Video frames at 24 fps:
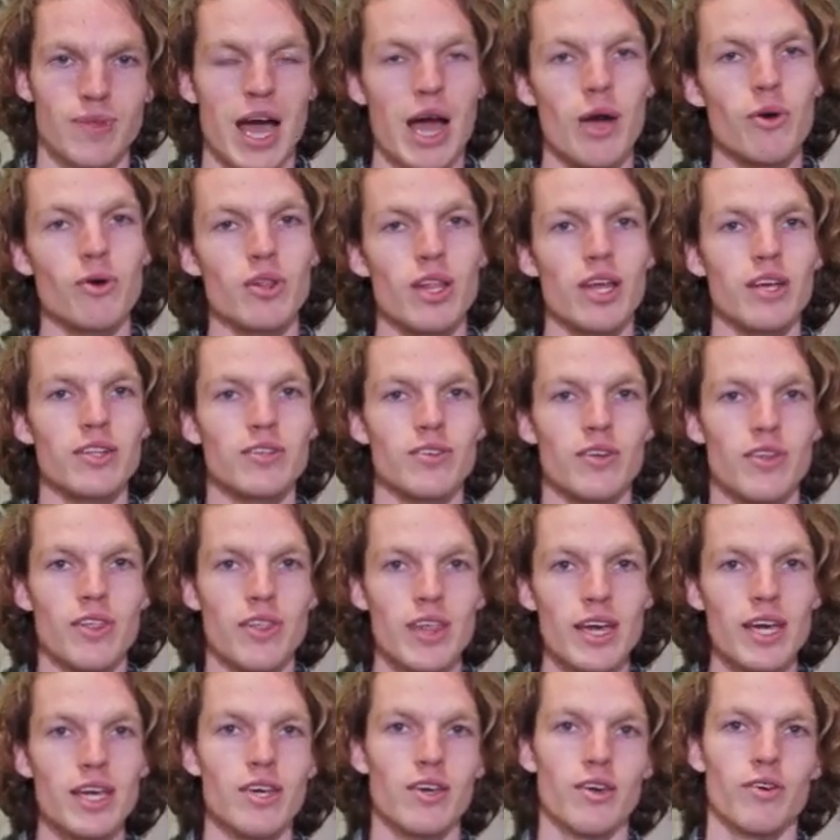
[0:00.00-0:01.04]
I would like to
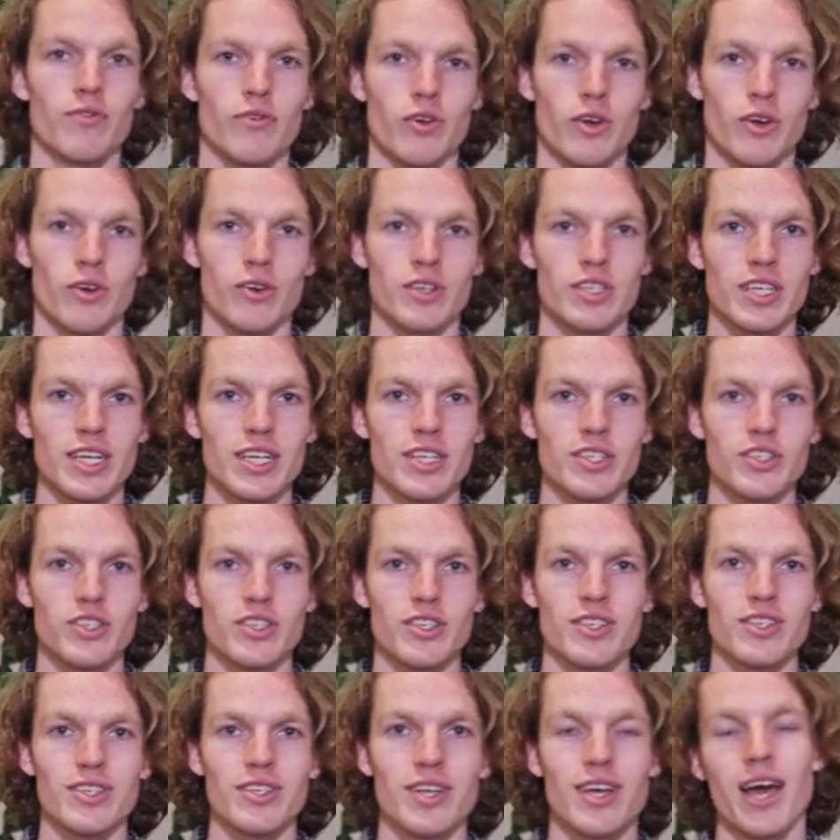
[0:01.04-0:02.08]
thank you for your
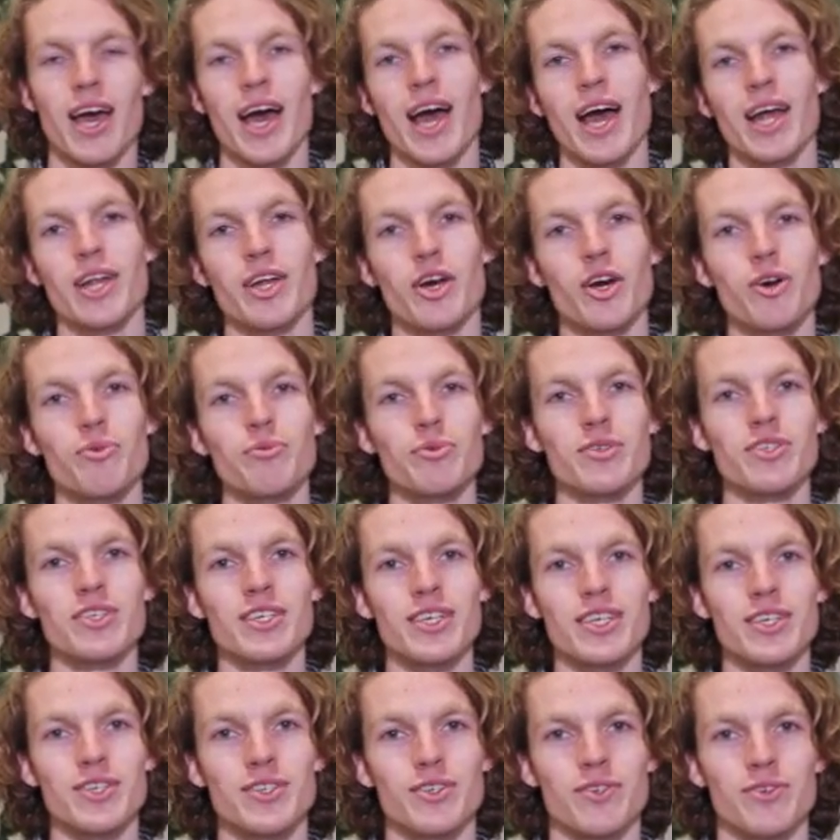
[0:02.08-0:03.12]
attention and I hope to see
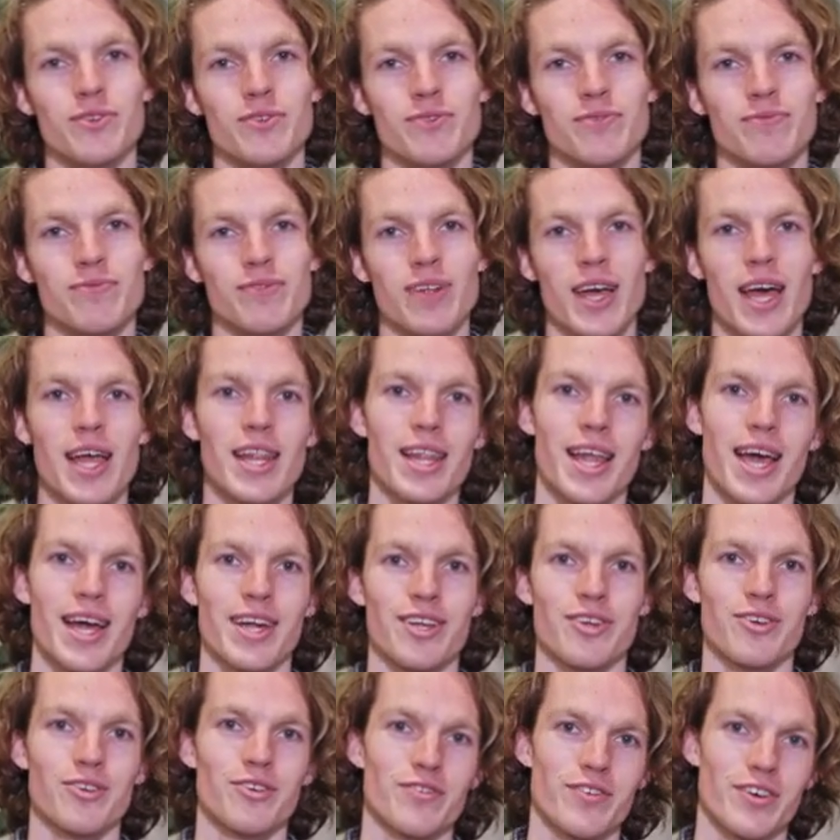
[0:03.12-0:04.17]
you soon at Leiden
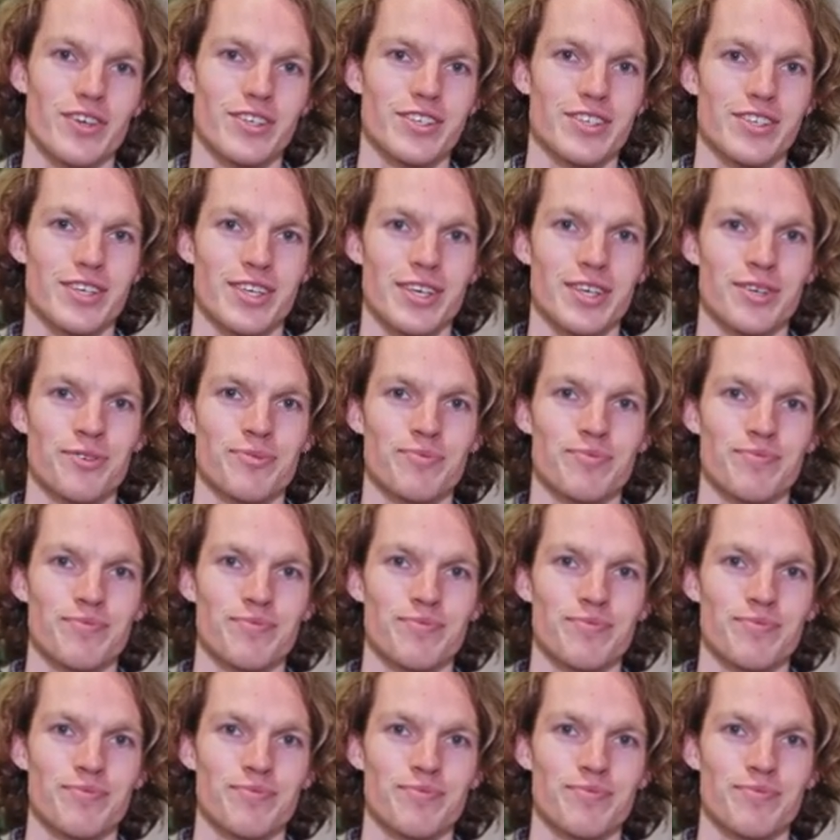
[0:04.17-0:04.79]
University.